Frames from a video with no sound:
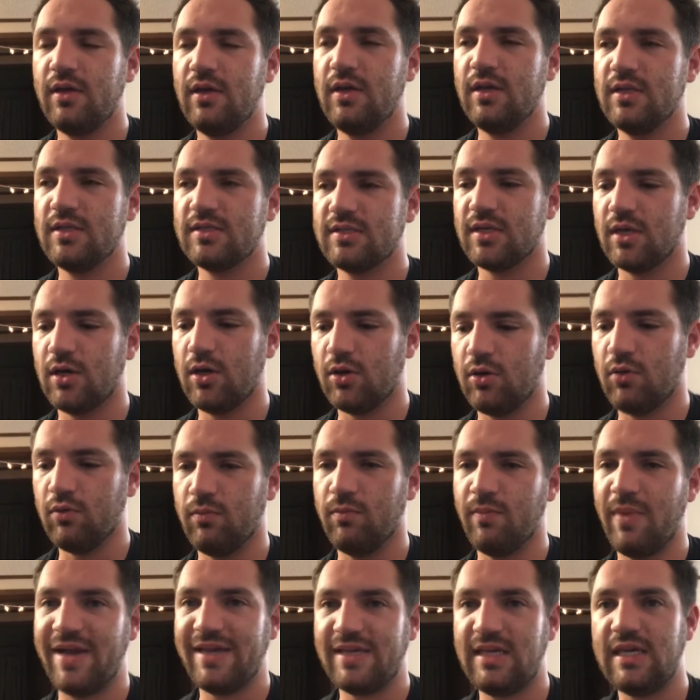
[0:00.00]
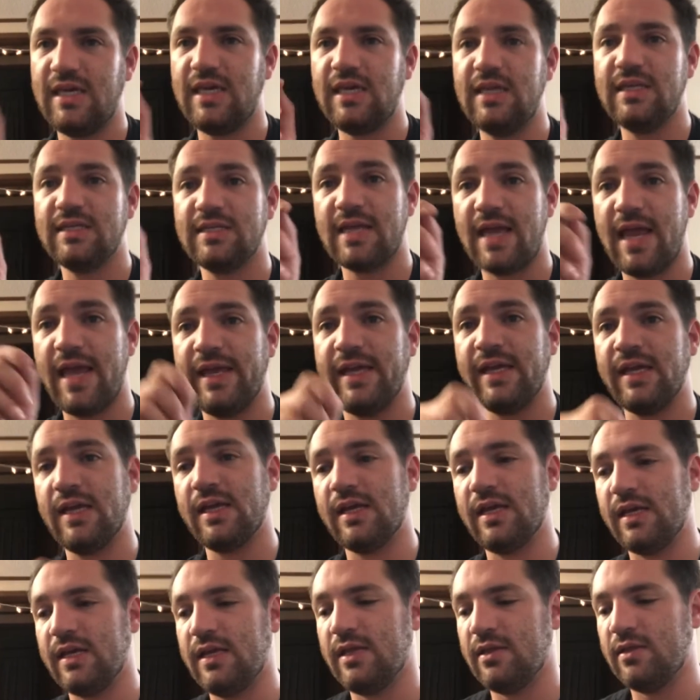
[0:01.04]
So my keys hanging
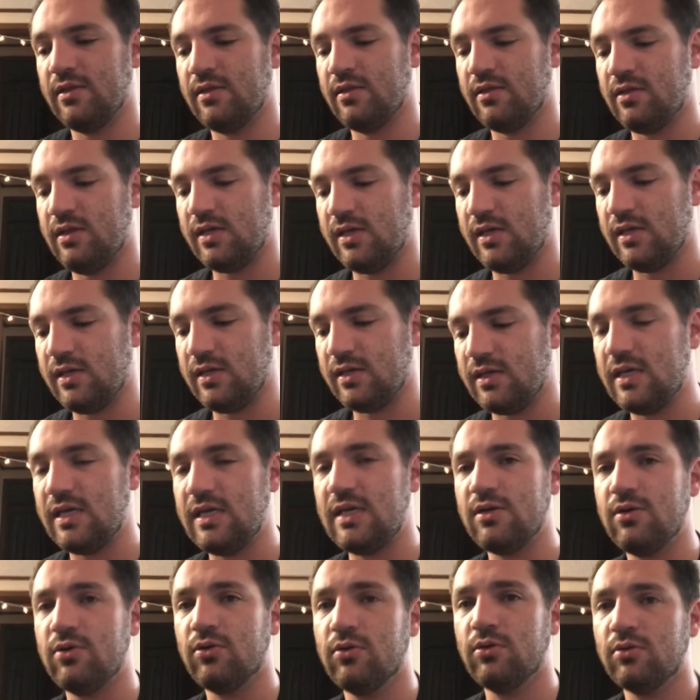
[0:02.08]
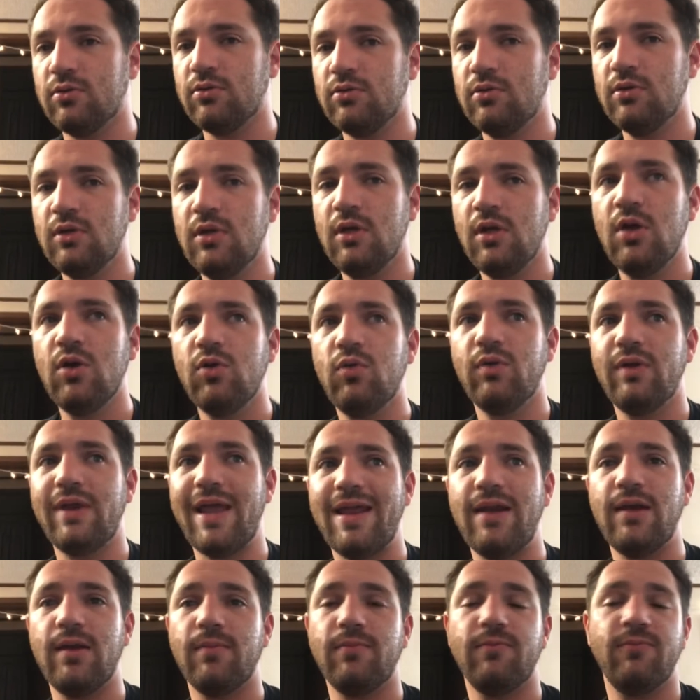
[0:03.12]
in the keyhole would end
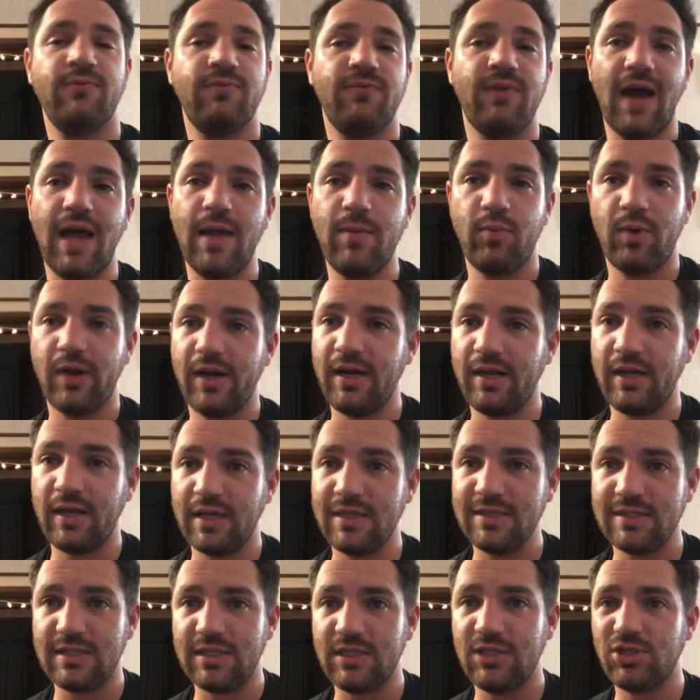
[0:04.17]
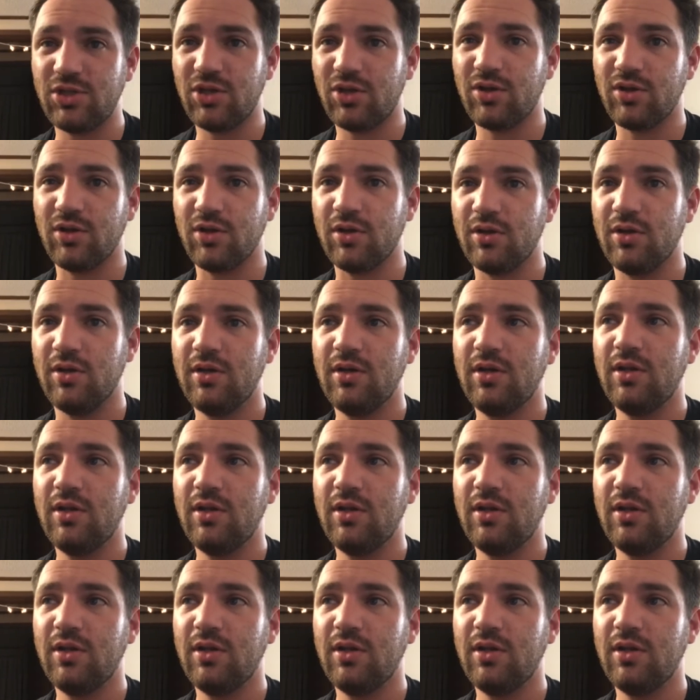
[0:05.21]
up vibrating against each other